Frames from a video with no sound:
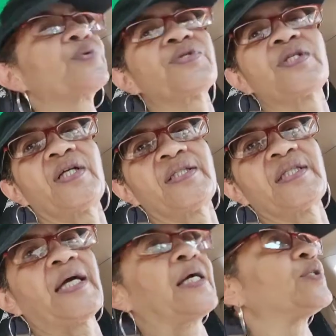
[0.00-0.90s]
sit at the
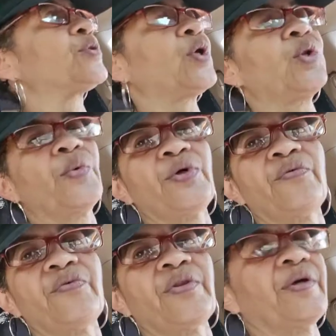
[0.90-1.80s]
end all the way
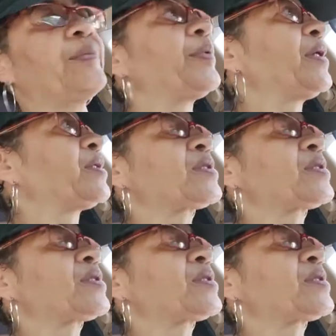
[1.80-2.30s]
over there, but I'll